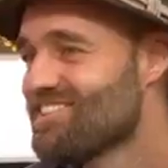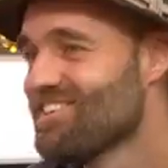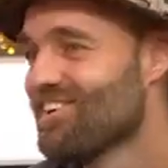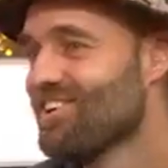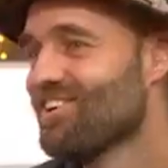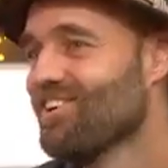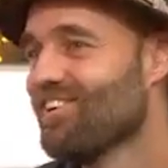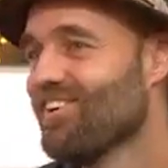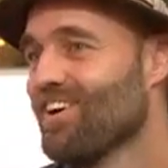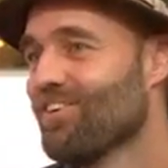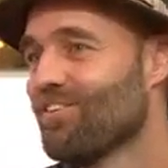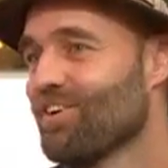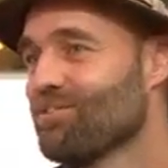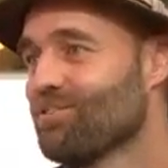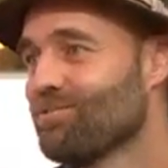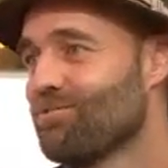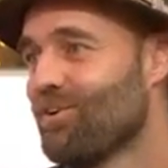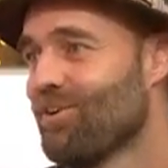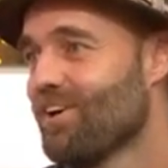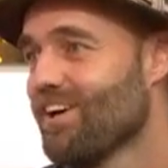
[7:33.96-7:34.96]
So it
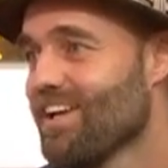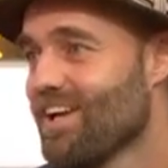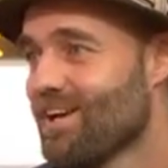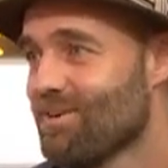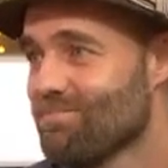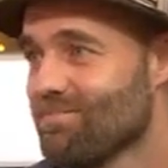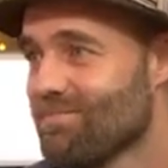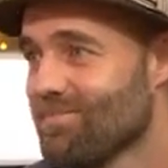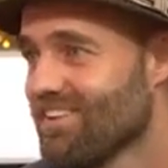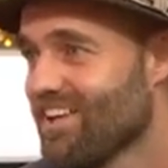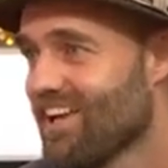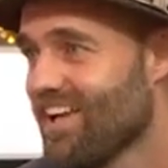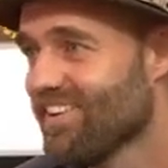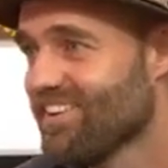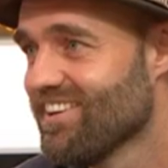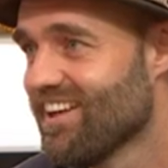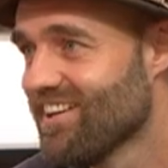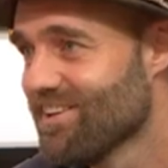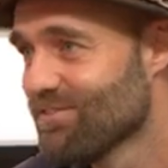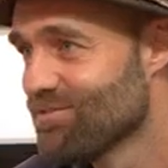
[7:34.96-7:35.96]
was 4 a.m.
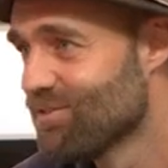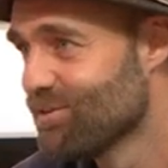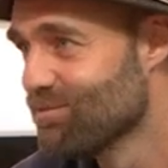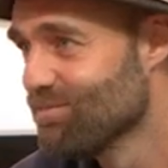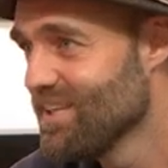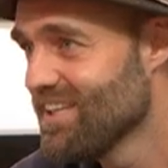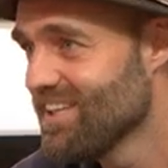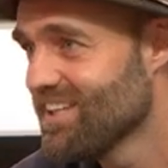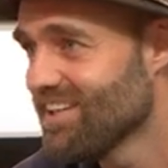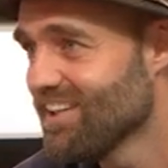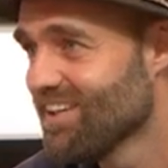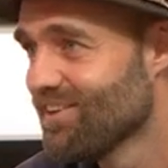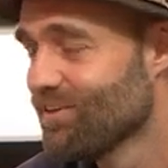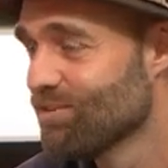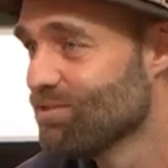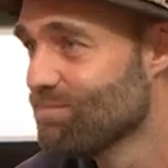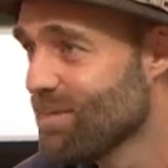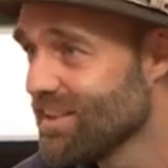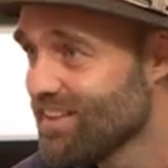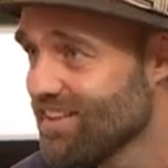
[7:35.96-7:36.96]
at night for me. It
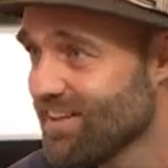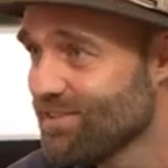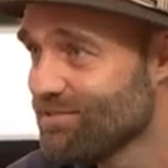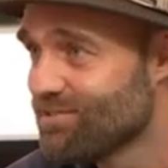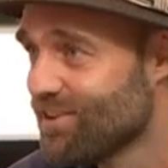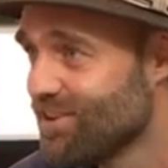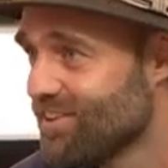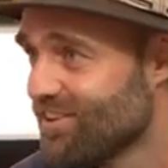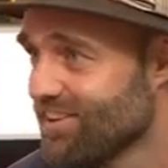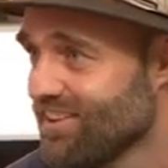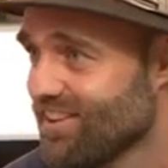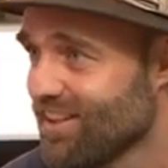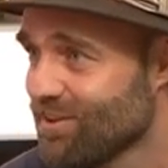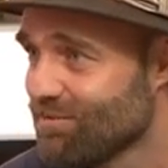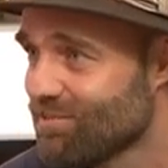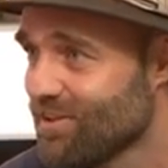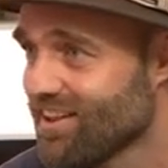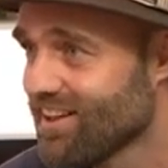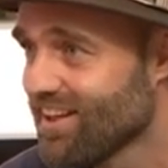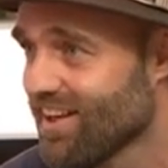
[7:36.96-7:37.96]
was midnight for her in
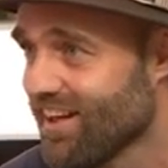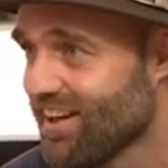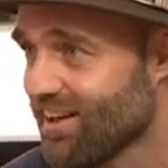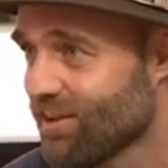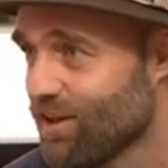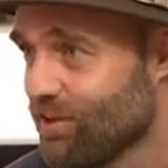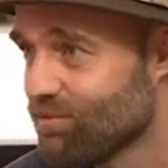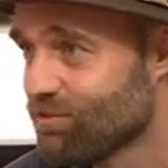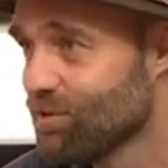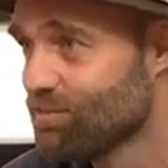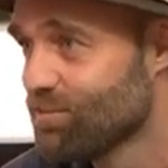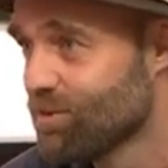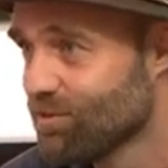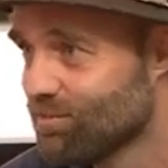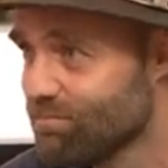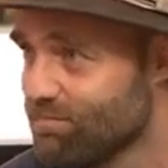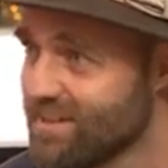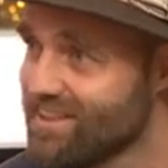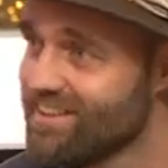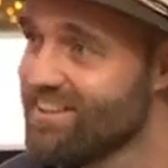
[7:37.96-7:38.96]
Denmark, and a
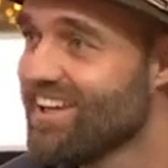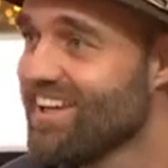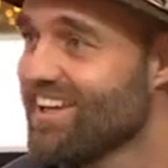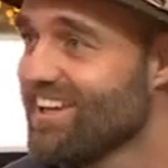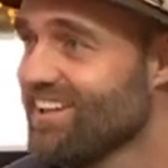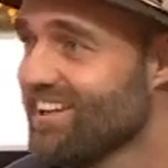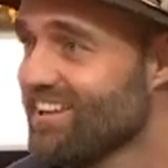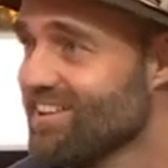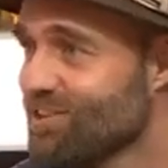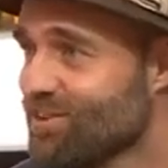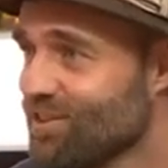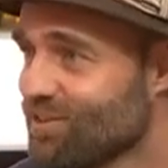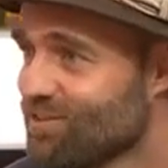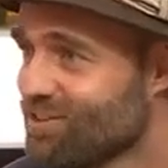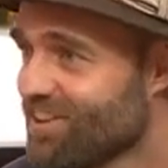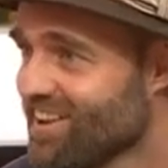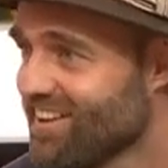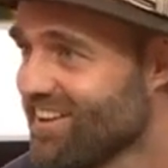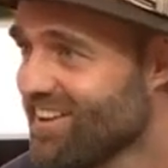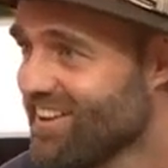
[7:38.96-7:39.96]
comfortable midday in
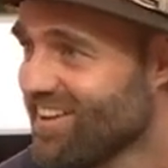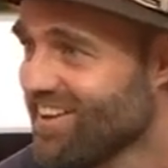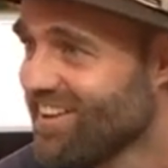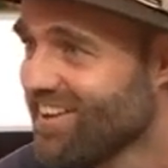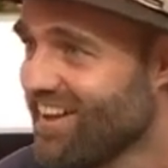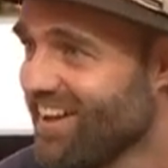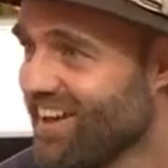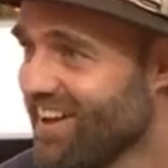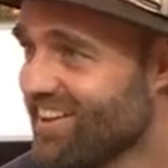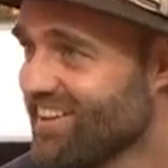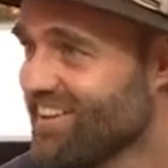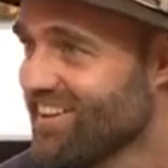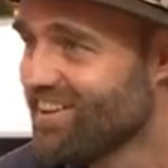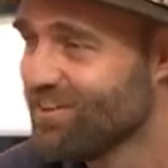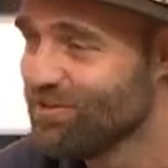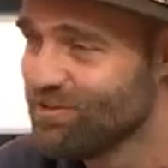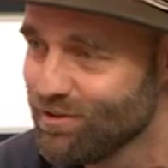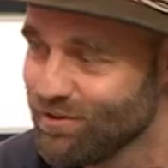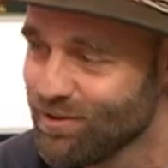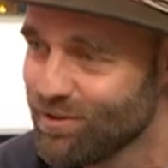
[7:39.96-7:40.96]
Utah. And
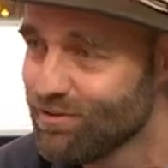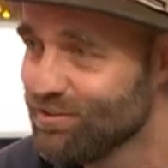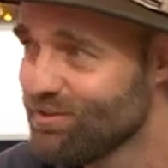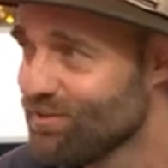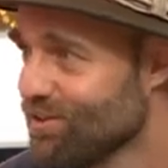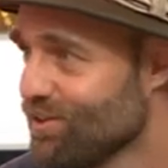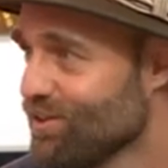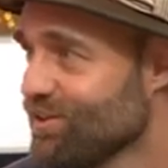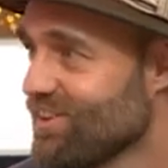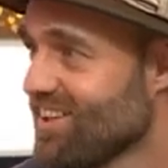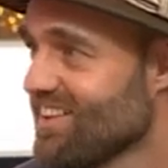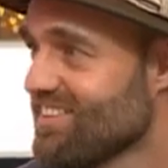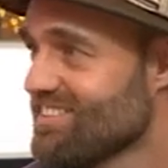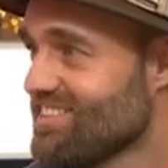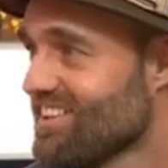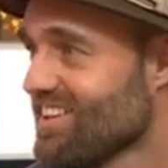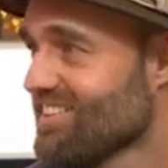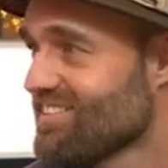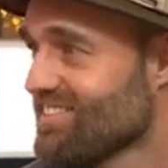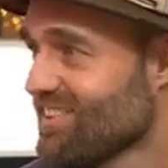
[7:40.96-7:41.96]
do you?
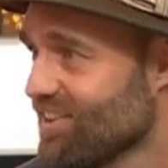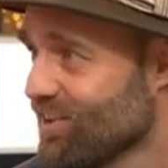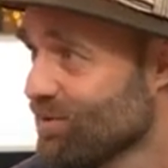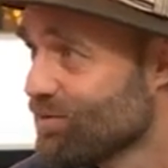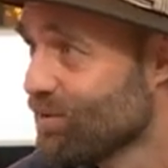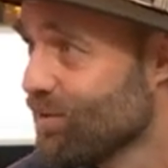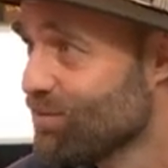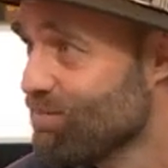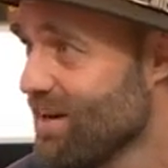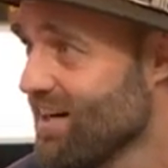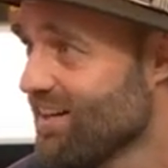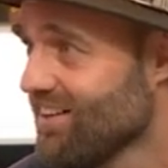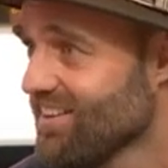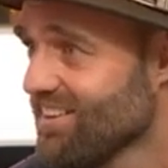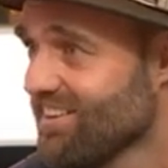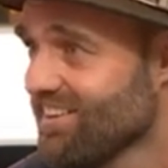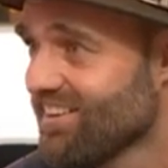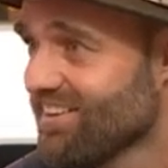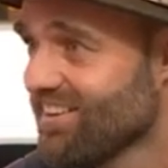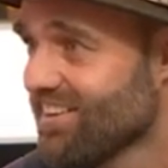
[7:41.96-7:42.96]
Yes, yes. And then we were
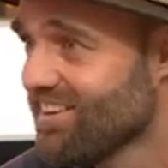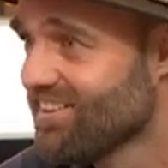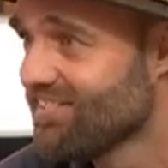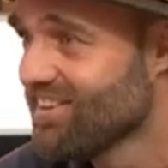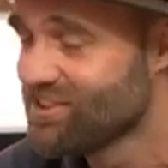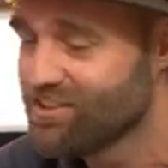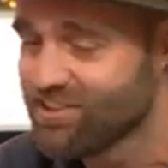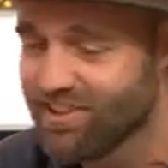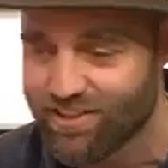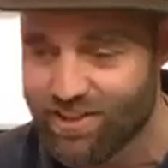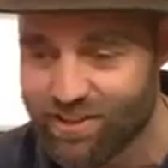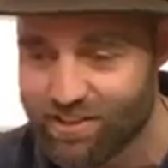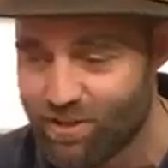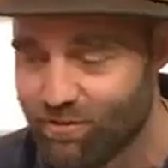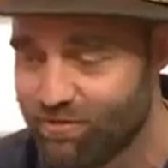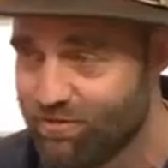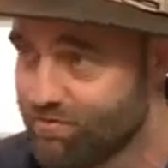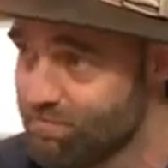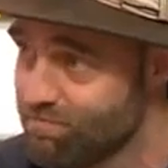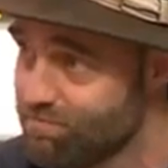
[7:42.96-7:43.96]
married, and then eventually I got
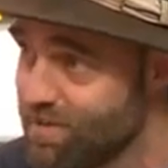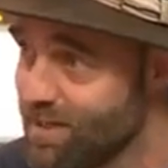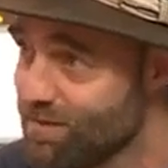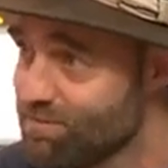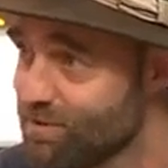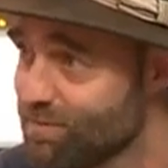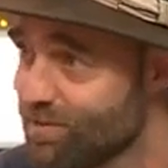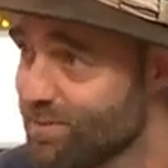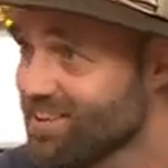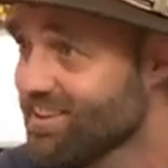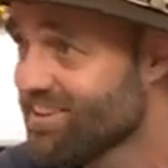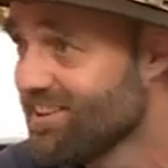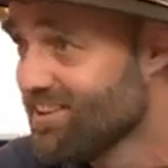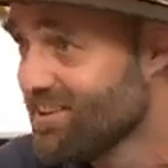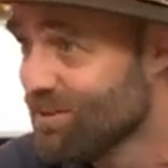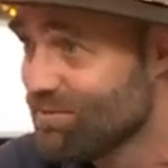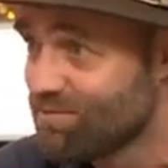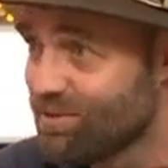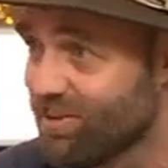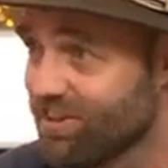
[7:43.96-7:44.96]
the paperwork,
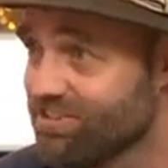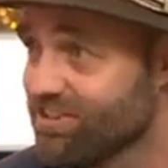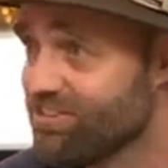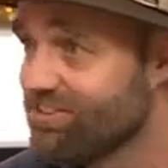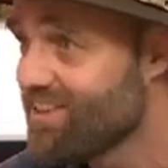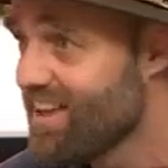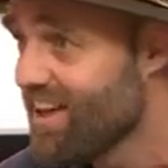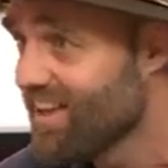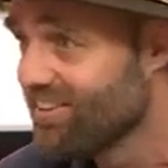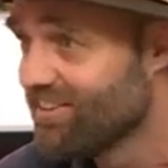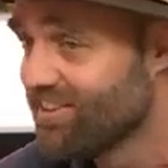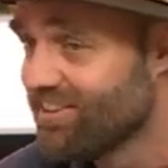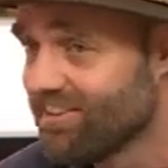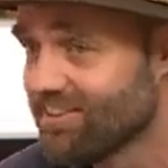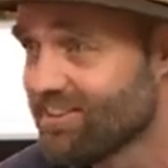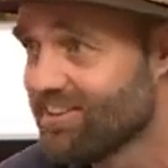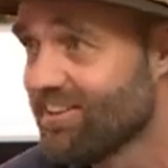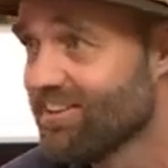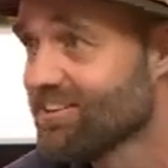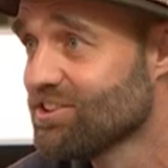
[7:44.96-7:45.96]
processed that in
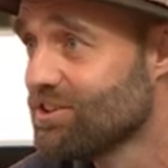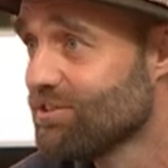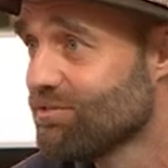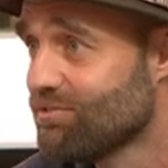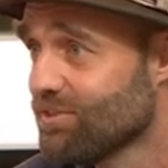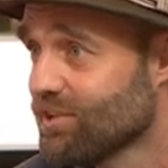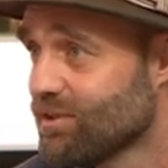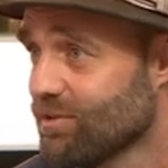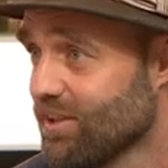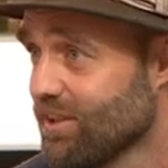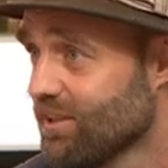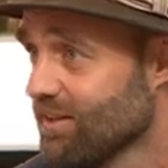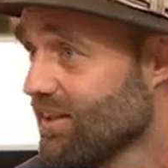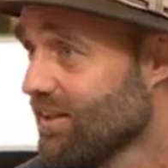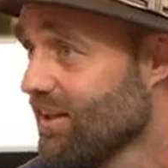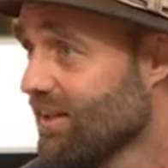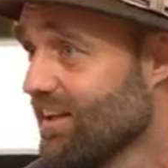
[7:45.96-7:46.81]
Hong Kong. She flew in.